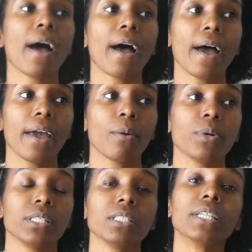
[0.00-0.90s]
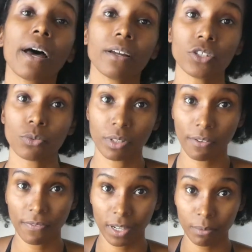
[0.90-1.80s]
I was in touch with a
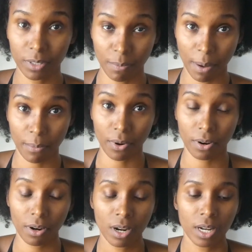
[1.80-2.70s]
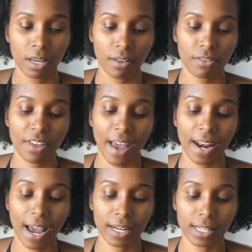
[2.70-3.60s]
family member
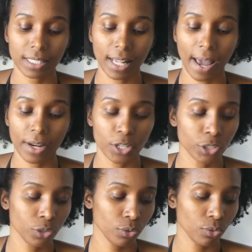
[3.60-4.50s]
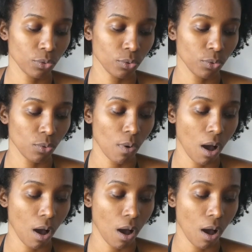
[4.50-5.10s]
that I decided to